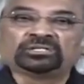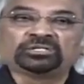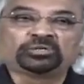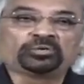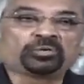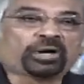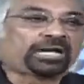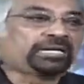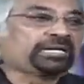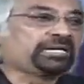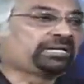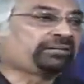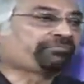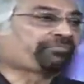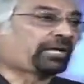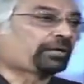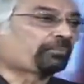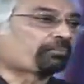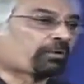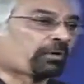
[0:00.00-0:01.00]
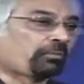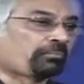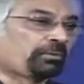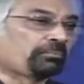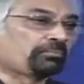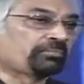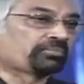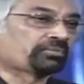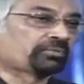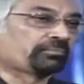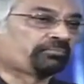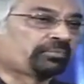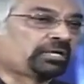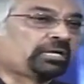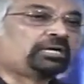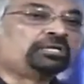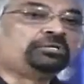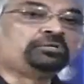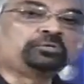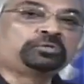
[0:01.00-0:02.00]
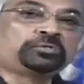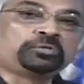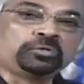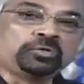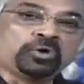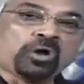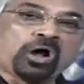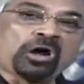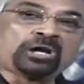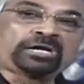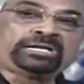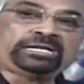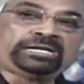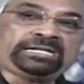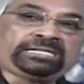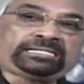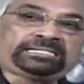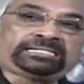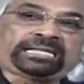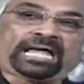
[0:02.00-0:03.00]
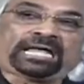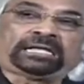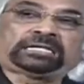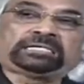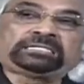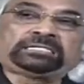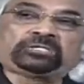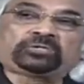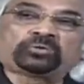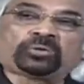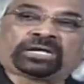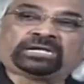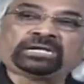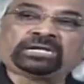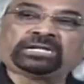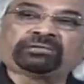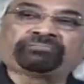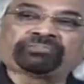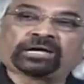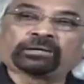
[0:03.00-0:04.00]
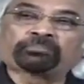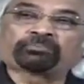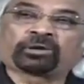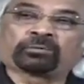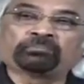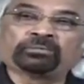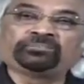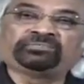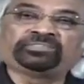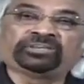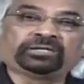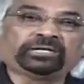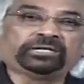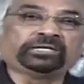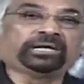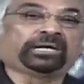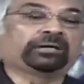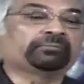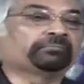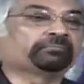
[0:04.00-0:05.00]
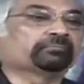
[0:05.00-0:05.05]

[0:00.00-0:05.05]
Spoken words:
to identify problems. You do not need talent to identify problems in India.